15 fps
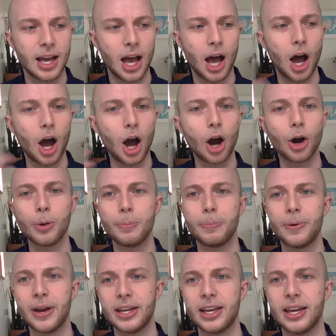a
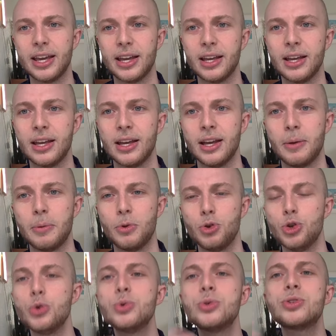heartbreaking
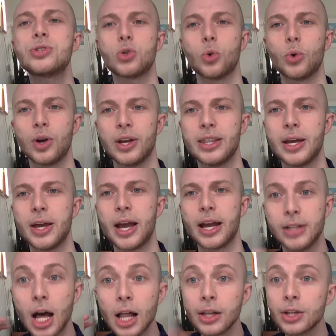news story that
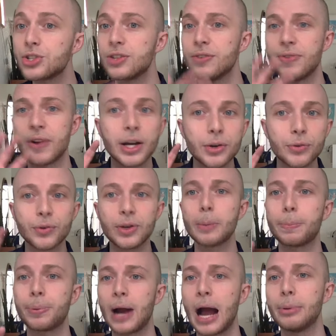acknowledged the very real
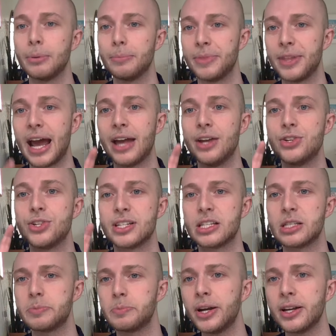problem that I had just
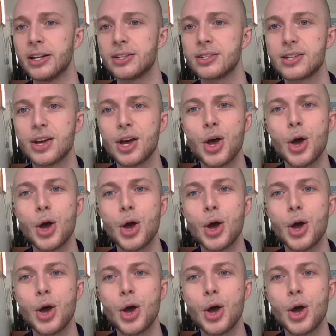experienced,